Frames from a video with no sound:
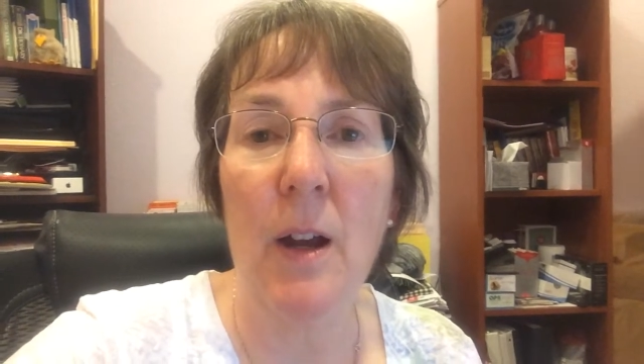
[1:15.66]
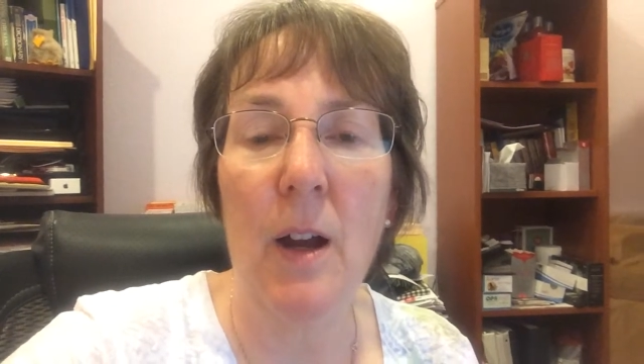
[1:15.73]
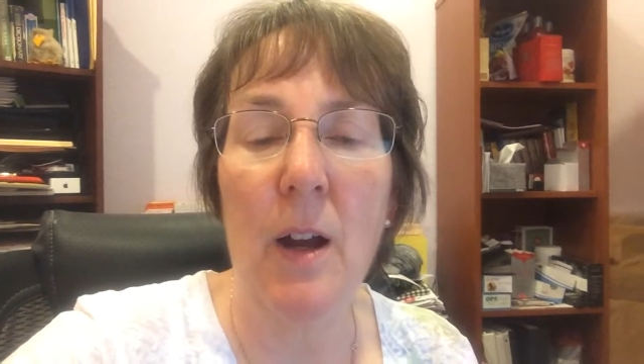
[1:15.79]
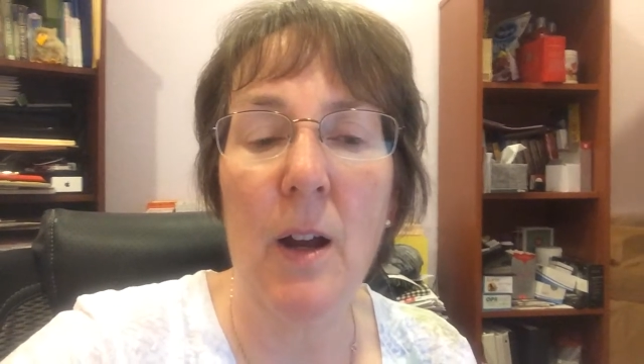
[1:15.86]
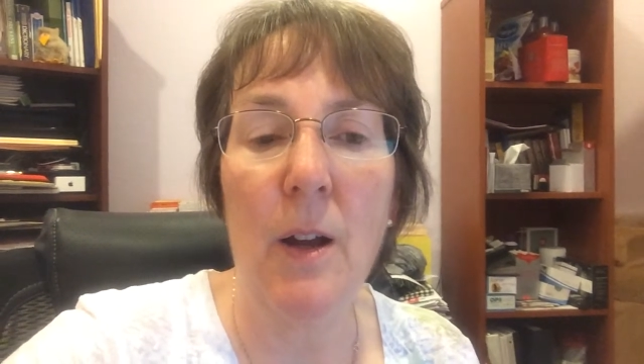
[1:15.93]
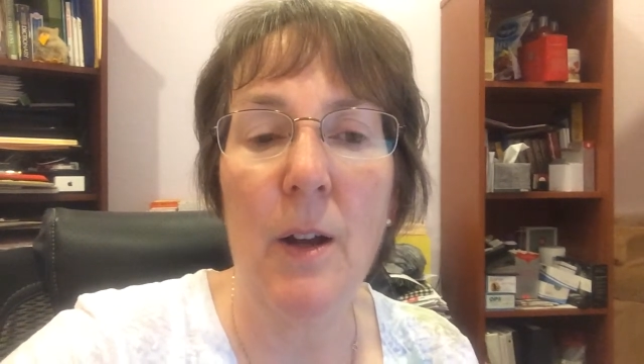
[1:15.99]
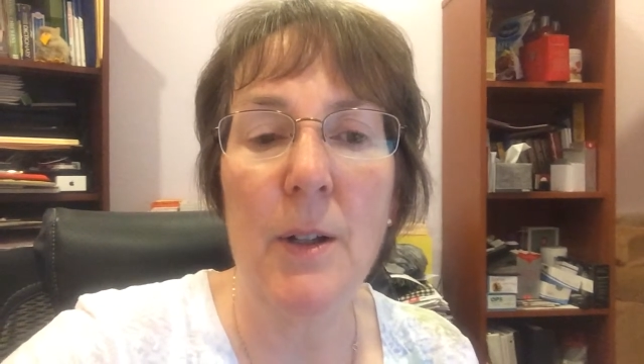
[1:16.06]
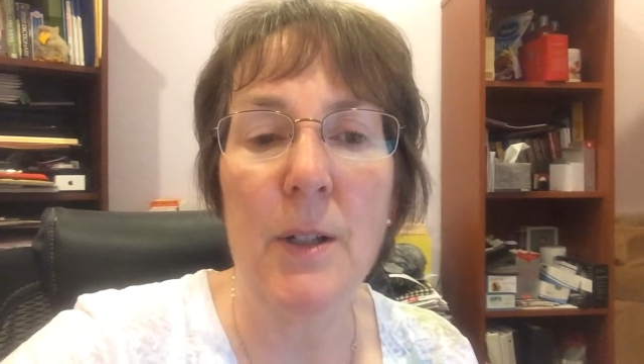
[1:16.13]

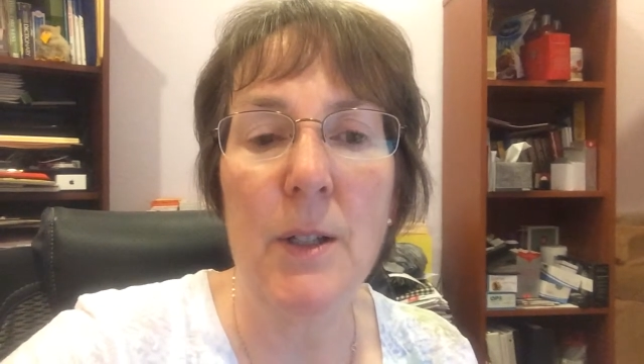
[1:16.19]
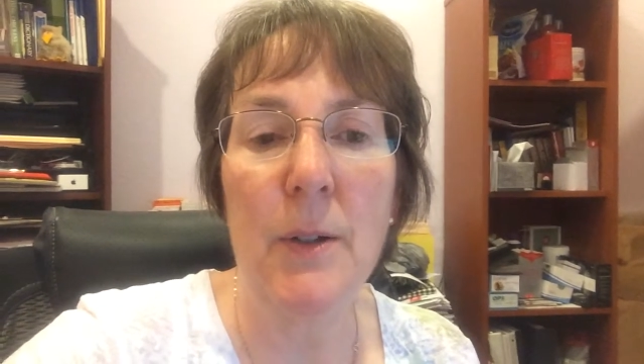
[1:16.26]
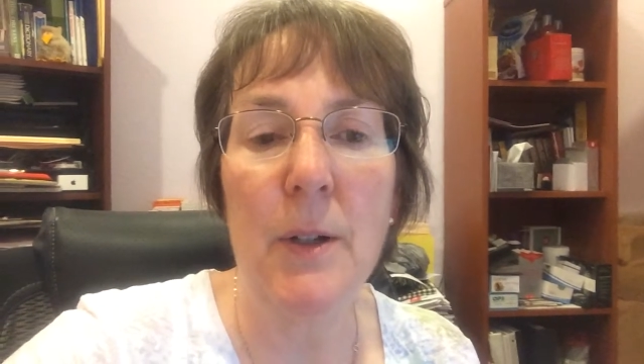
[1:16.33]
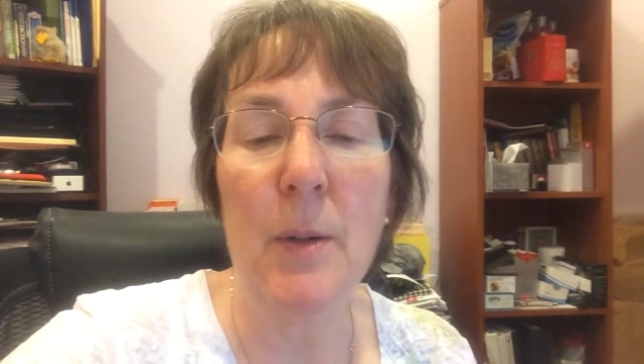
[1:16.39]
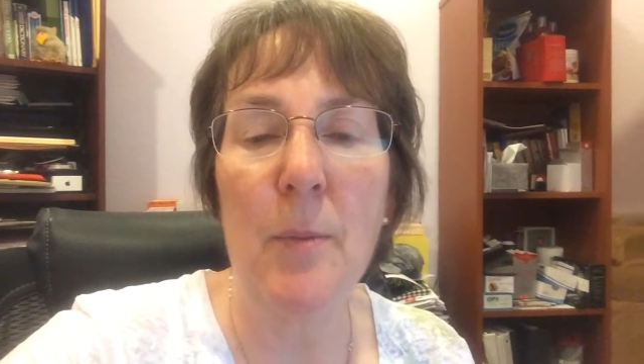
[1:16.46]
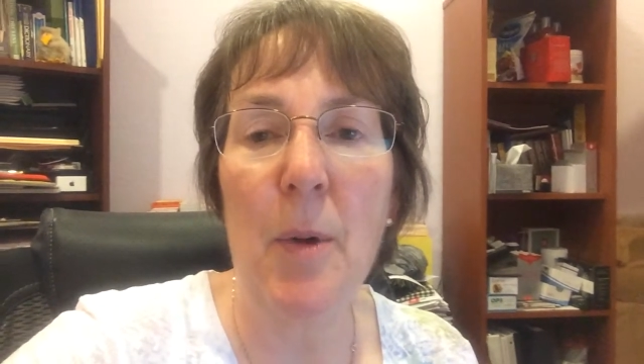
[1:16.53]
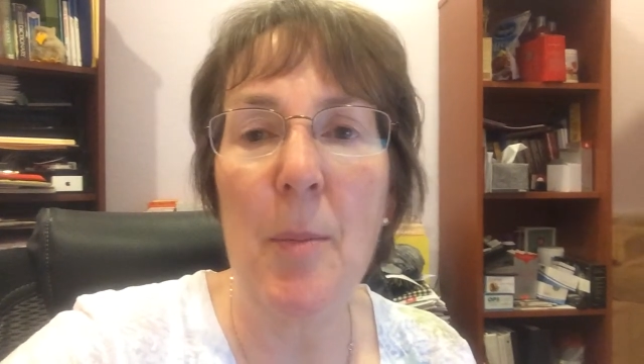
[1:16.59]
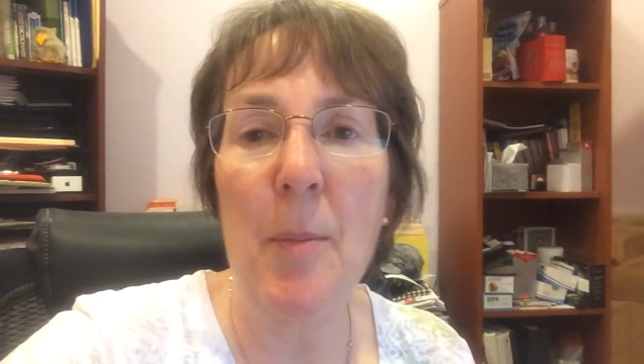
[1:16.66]
Uh, so
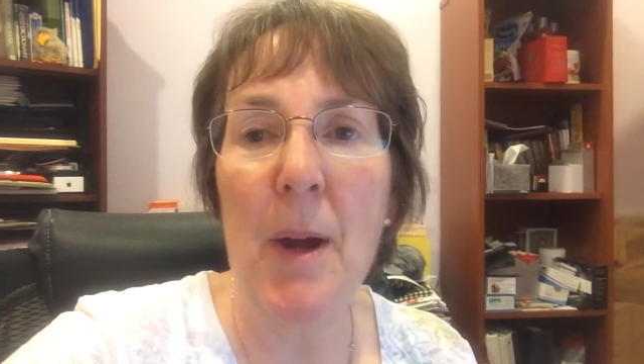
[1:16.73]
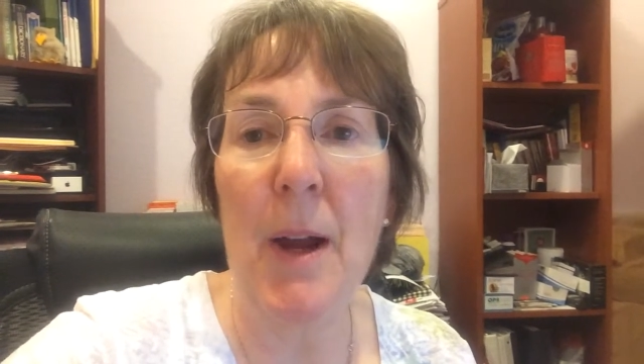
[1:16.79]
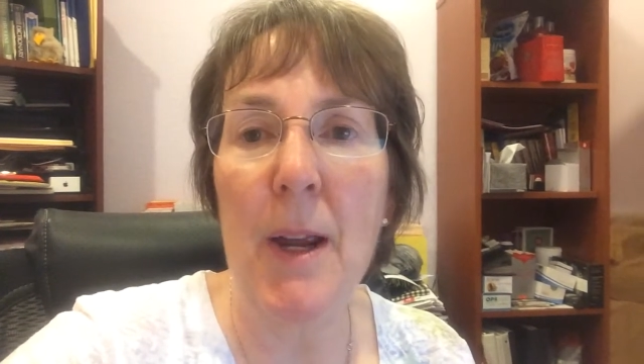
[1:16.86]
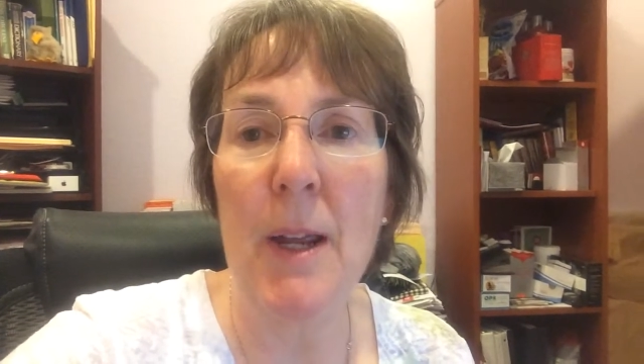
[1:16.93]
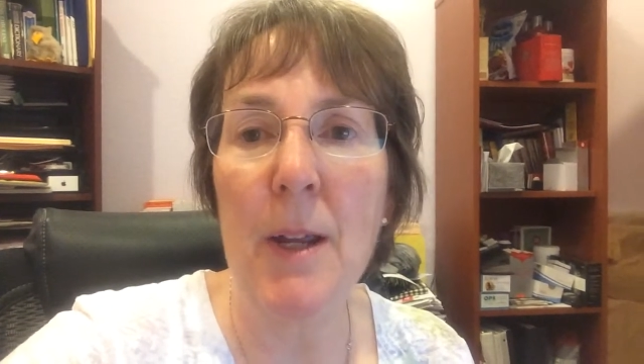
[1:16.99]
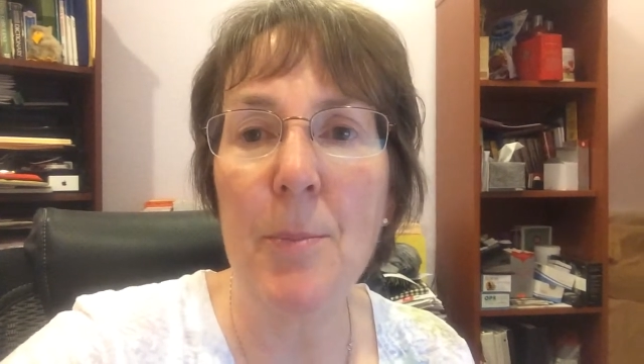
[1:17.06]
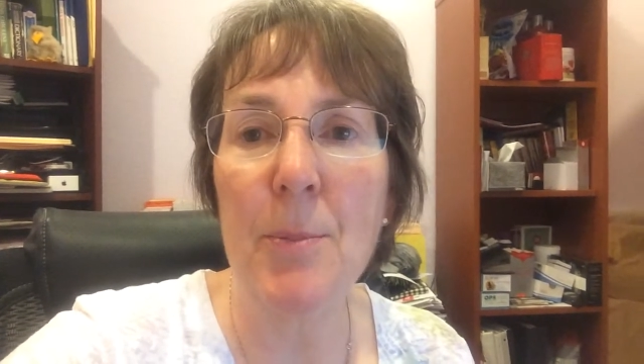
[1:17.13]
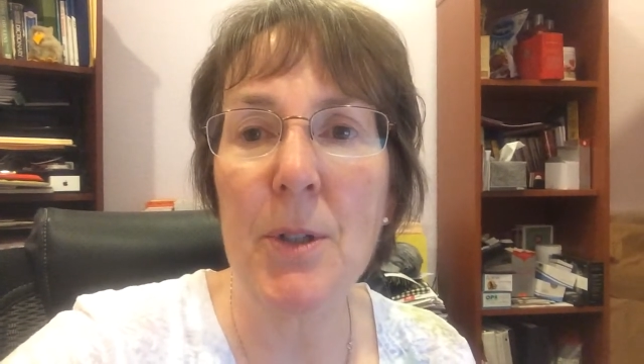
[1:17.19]
anyway, my
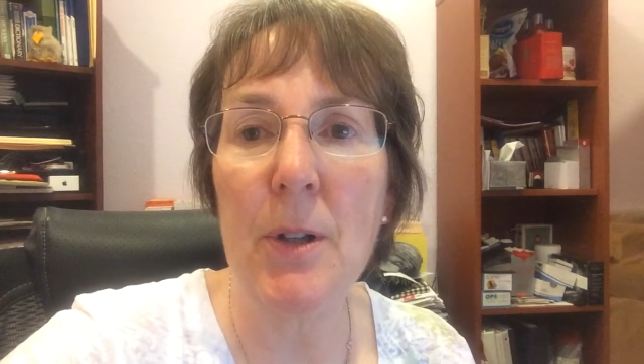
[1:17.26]
hip